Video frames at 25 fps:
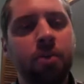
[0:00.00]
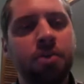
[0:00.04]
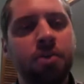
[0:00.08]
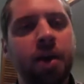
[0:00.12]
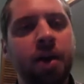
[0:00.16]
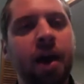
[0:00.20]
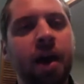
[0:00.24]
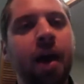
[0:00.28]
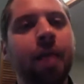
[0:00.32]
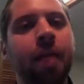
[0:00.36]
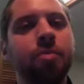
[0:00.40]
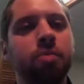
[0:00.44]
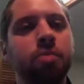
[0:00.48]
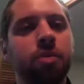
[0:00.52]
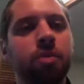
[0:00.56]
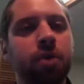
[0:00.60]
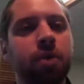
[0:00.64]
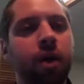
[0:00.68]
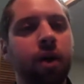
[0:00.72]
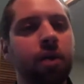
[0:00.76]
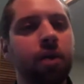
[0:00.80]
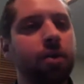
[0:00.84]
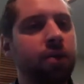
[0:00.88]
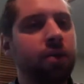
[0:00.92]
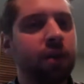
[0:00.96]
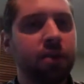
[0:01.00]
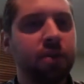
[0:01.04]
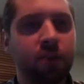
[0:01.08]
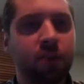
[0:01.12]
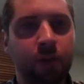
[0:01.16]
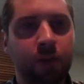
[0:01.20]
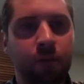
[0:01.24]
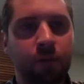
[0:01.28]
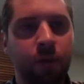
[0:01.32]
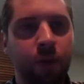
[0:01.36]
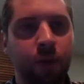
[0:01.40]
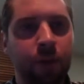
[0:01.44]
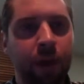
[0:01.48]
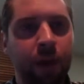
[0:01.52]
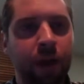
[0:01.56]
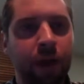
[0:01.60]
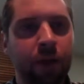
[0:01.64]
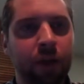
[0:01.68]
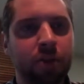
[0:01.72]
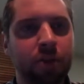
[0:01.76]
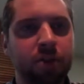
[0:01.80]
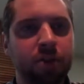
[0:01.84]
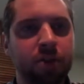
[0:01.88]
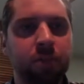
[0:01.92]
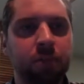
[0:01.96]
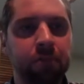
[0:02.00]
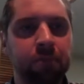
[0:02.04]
times with regard to things like foreign policy.